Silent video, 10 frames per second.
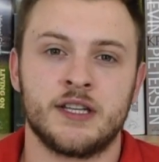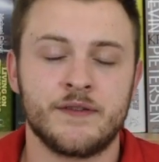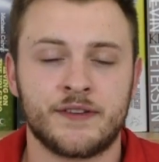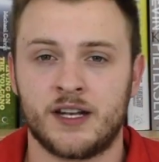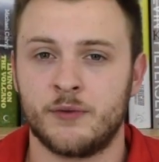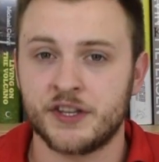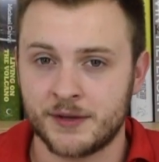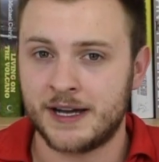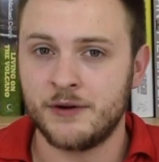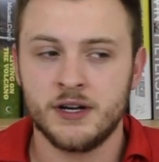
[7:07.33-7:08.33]
I never said I wanted
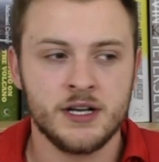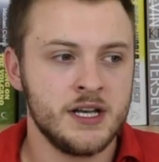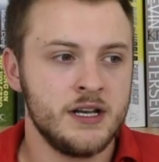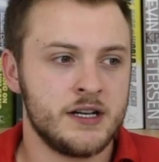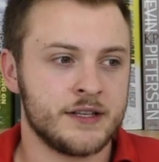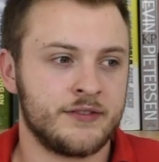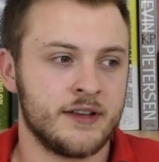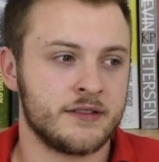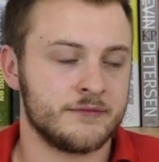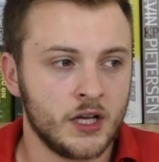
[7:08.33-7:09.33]
them out. I
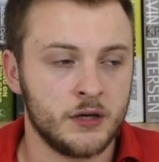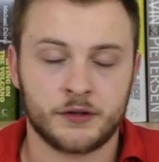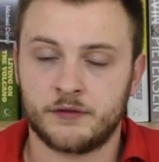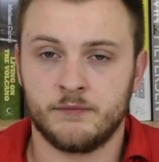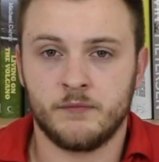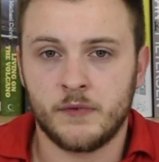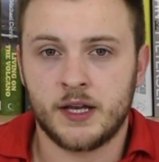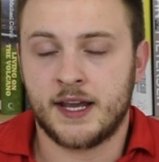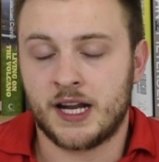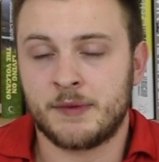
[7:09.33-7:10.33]
said I was
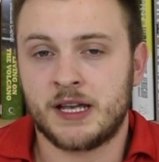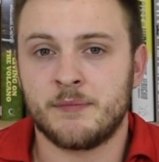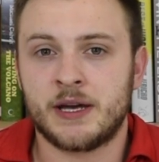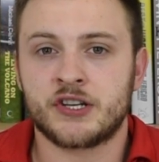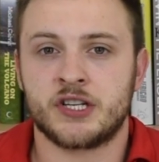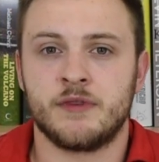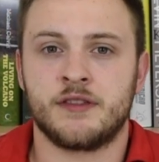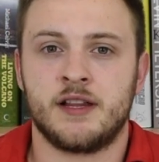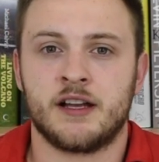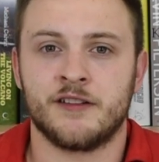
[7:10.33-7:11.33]
getting a bit impatient with
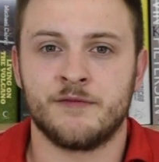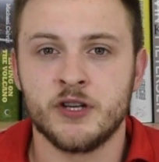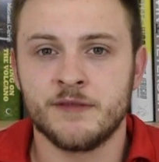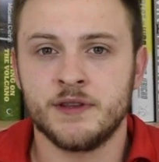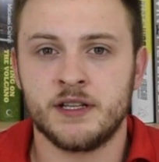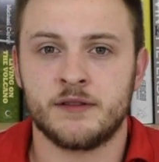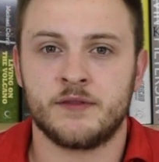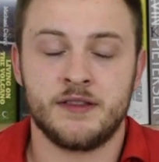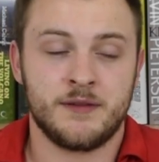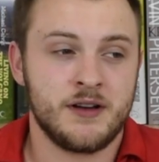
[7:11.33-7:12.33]
the lack of movement
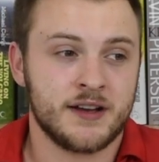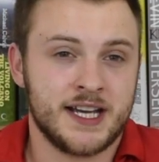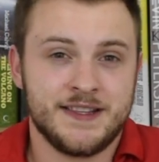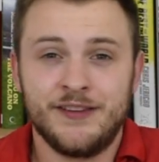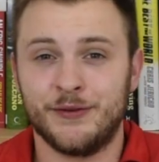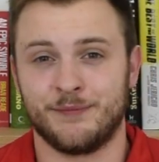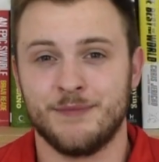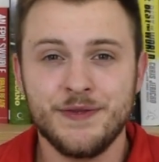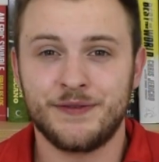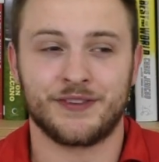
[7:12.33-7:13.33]
in the market, and this was
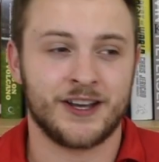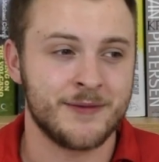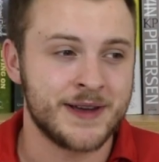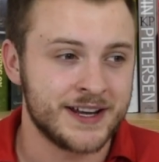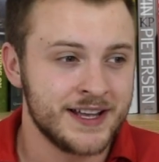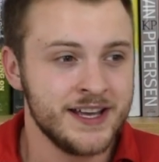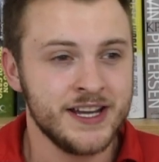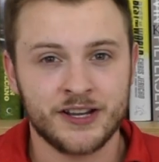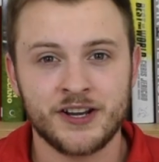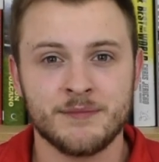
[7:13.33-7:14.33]
months ago. I mean,
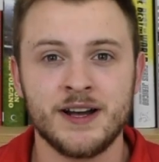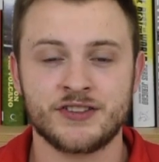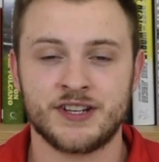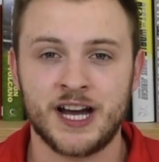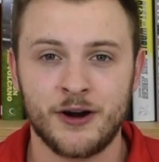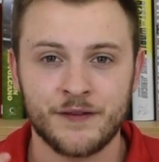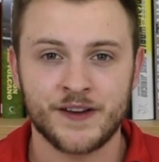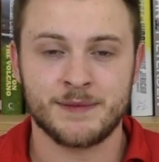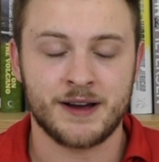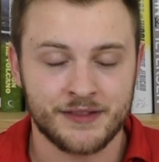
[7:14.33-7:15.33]
you can only imagine how I
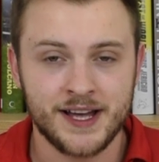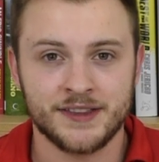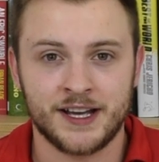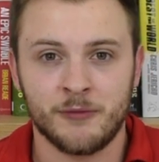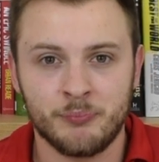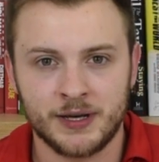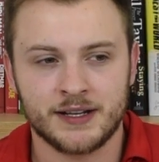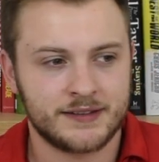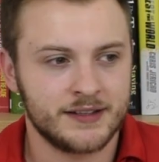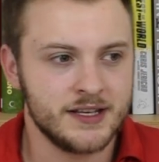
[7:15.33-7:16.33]
feel about that now,
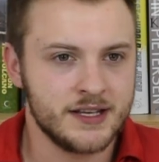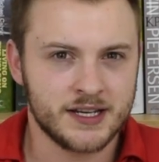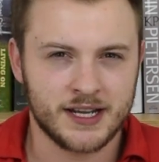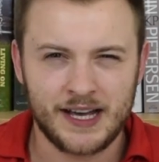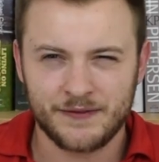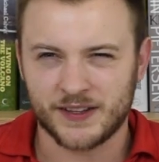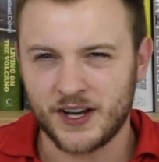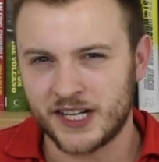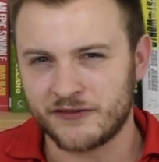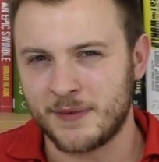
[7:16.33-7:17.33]
but you have to
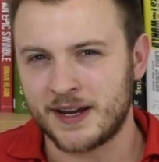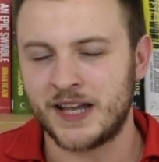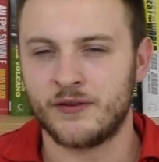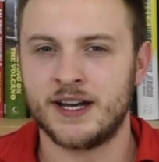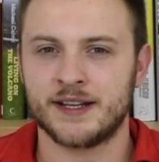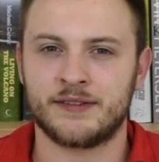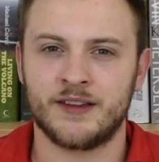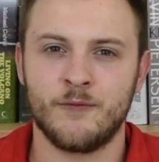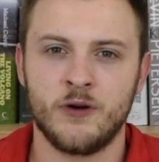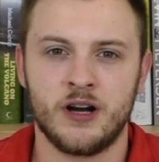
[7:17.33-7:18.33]
kind of remain level-headed
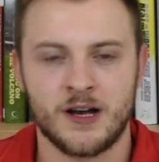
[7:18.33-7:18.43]
somewhat.